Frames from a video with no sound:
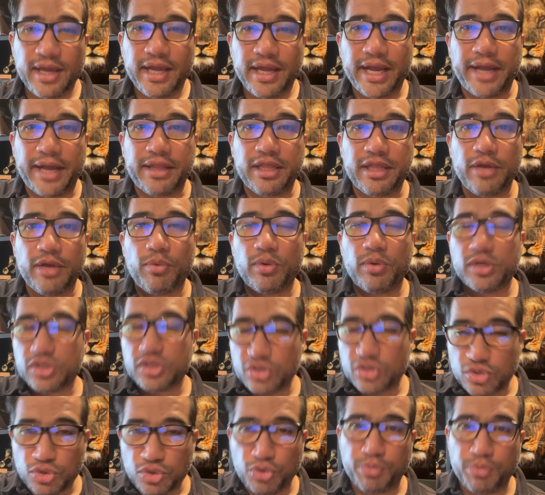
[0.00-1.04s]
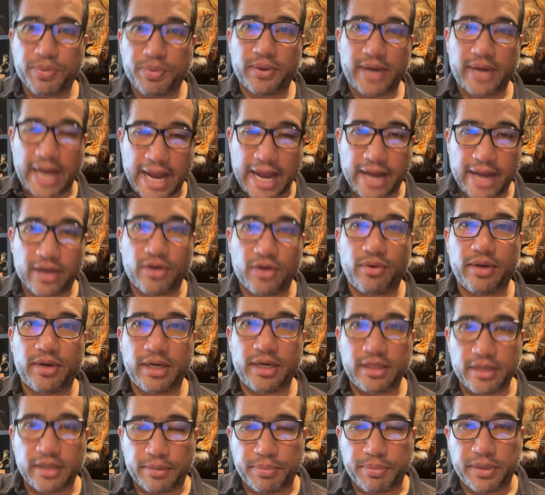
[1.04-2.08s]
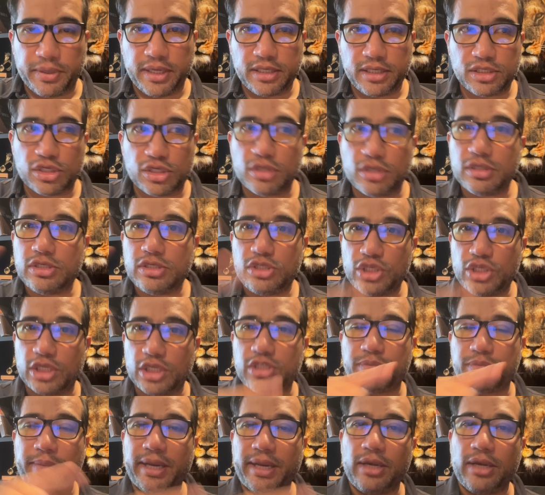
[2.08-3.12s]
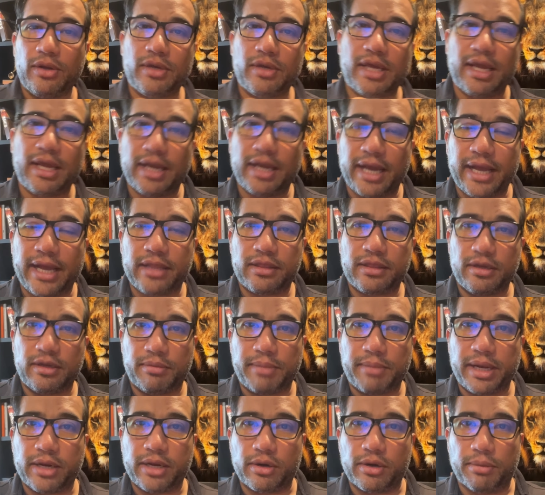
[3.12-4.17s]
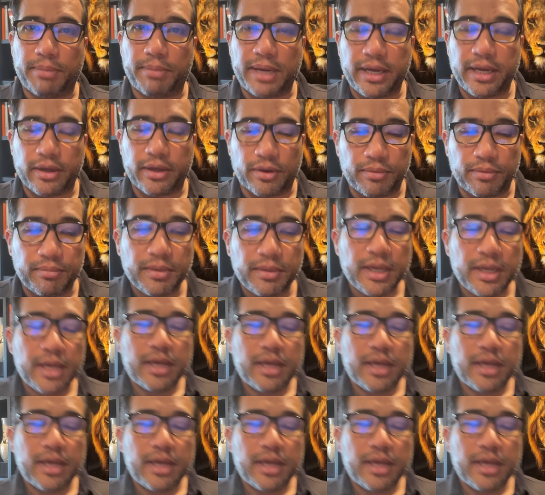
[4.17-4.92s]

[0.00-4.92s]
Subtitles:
And they were super accurate in their prediction just by looking at their microbiome.